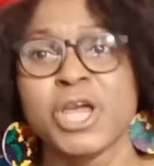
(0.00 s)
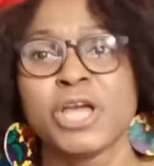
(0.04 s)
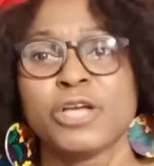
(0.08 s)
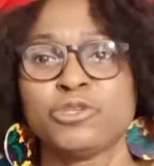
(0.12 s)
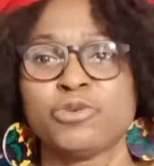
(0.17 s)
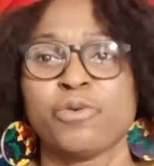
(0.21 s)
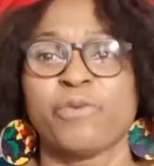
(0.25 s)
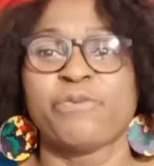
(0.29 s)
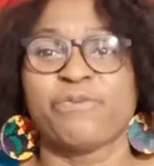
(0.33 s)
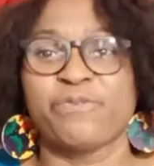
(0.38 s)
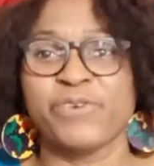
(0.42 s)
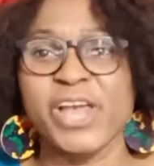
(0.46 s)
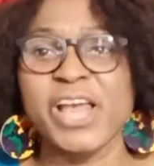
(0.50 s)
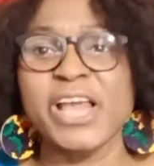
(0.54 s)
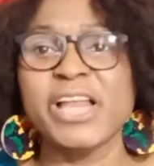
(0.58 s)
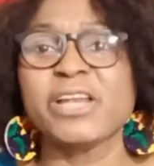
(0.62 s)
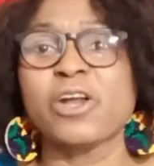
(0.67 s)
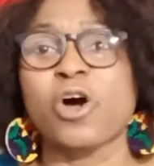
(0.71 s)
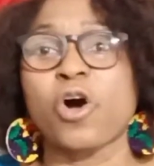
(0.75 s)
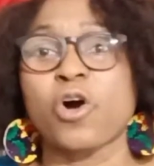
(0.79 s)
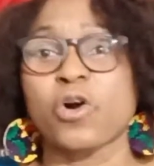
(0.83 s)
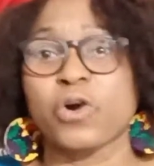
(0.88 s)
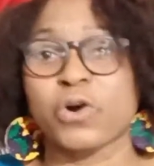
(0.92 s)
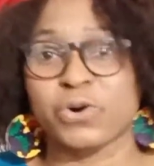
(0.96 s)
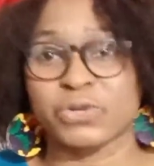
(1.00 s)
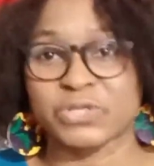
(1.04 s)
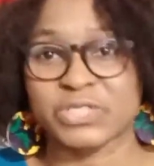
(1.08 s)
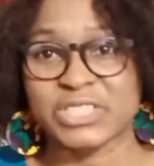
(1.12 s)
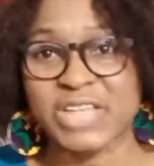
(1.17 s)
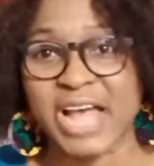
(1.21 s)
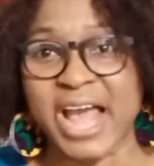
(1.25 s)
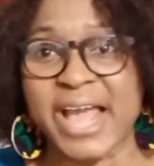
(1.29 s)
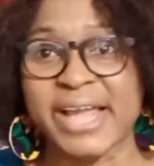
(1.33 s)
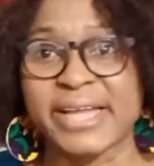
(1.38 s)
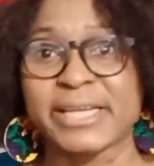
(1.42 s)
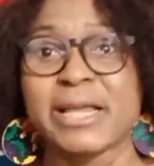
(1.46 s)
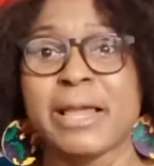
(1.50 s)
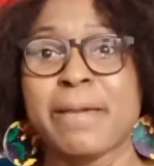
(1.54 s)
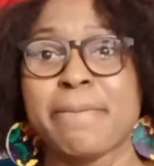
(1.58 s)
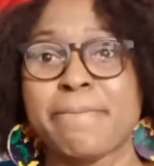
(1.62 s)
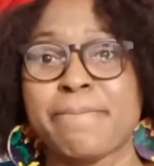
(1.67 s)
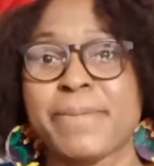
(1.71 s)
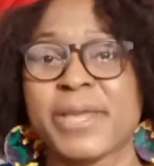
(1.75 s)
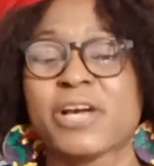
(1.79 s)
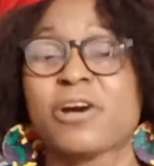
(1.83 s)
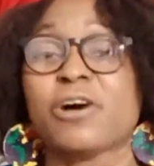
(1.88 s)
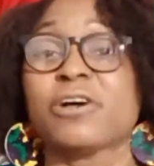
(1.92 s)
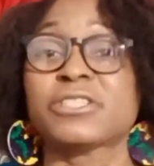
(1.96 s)
you feel concerned
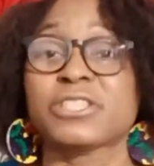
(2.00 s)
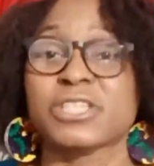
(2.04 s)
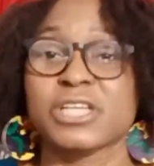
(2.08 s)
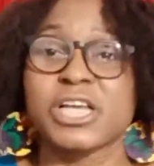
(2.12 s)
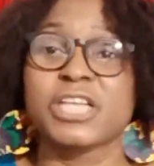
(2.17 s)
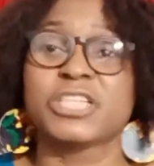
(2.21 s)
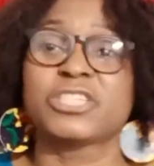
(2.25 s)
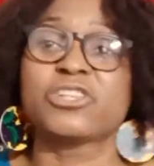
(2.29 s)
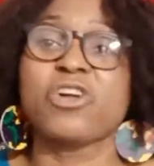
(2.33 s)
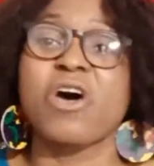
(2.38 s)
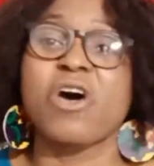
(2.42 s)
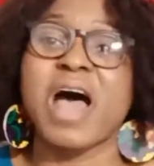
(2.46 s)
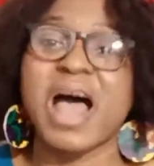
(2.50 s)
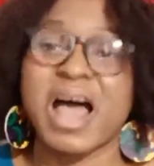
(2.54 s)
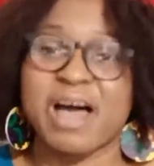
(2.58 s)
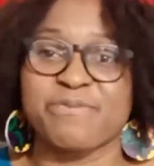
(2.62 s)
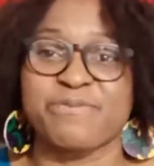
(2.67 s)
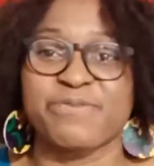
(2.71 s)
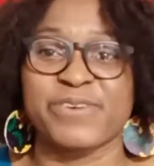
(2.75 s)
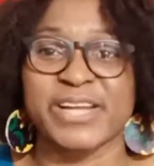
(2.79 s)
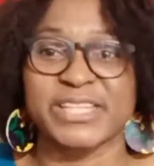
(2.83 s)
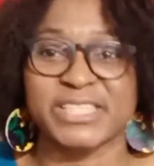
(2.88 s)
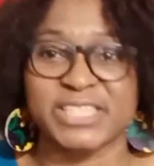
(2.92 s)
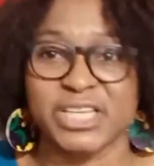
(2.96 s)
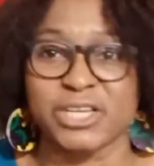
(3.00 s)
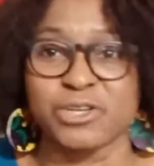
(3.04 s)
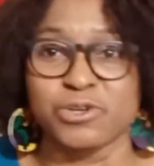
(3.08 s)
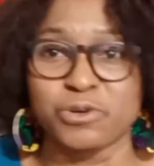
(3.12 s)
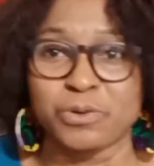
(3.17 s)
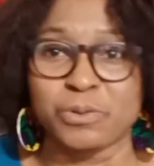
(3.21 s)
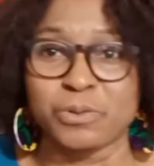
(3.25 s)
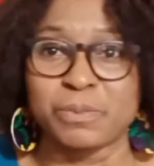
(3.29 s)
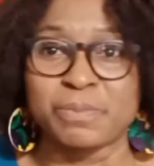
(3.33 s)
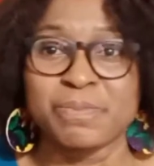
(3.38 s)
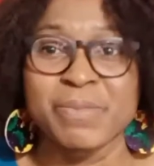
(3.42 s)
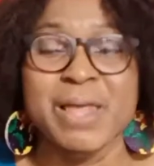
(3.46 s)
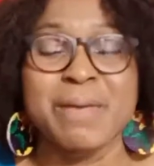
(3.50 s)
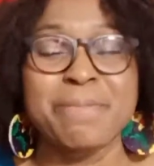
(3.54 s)
because it's not affecting you,